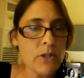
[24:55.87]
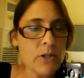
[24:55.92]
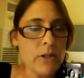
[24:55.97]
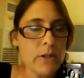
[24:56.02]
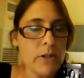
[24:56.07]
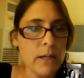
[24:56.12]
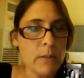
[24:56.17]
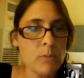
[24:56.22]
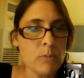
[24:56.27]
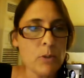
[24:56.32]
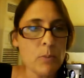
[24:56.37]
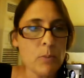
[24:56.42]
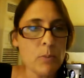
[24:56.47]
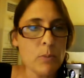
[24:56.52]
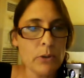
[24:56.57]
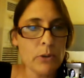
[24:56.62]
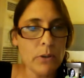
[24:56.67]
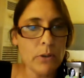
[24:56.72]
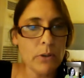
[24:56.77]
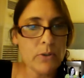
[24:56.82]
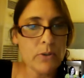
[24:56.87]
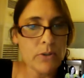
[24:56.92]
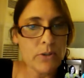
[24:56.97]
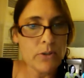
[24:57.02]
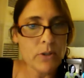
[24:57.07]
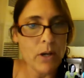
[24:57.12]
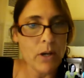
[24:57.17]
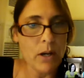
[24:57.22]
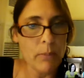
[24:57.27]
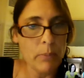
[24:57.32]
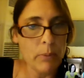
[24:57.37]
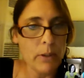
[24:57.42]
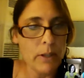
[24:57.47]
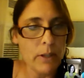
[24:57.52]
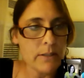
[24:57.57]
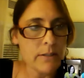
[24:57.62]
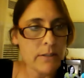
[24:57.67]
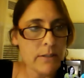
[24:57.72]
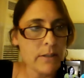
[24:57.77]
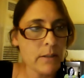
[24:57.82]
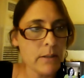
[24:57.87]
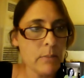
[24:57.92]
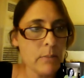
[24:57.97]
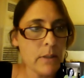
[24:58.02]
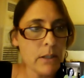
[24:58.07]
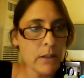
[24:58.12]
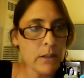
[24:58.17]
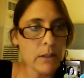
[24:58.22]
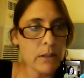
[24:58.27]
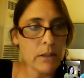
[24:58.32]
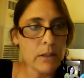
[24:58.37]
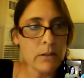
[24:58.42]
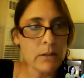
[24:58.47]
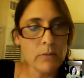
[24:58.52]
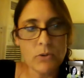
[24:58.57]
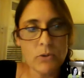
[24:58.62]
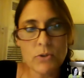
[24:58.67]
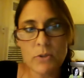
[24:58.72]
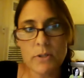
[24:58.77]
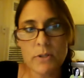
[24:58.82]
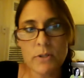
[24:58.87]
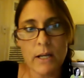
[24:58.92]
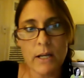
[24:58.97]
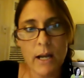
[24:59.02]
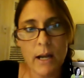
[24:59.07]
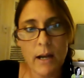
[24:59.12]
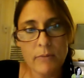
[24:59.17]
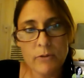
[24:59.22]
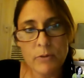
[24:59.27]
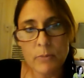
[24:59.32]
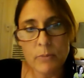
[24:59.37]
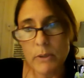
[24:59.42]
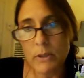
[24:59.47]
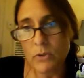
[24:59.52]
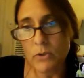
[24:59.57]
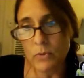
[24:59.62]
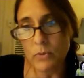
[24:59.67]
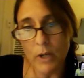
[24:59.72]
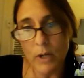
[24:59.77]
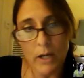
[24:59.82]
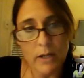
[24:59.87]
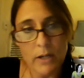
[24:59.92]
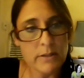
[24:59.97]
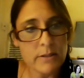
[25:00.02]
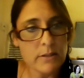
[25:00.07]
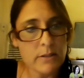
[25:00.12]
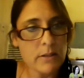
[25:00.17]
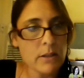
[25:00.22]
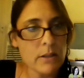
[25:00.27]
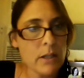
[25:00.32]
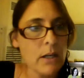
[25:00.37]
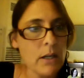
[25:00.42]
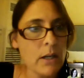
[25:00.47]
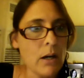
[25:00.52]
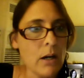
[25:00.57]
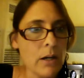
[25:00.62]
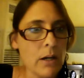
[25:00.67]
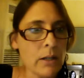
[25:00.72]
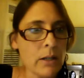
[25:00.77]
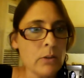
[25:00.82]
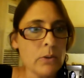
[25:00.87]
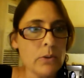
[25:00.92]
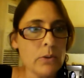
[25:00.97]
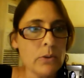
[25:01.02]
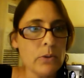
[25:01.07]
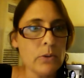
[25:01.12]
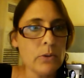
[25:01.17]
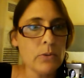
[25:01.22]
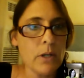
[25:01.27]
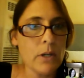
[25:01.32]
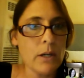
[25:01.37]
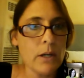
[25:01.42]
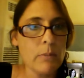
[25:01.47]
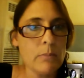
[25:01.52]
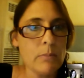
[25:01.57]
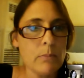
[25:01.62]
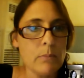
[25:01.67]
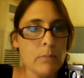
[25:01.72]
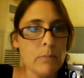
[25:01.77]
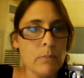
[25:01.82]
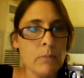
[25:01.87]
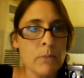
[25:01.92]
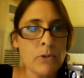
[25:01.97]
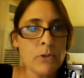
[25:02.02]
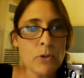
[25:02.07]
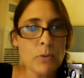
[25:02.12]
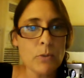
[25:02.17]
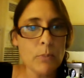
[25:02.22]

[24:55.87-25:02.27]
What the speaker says: to the M. tuberculosis complex, the immediate individuals that have to be addressed include Mr.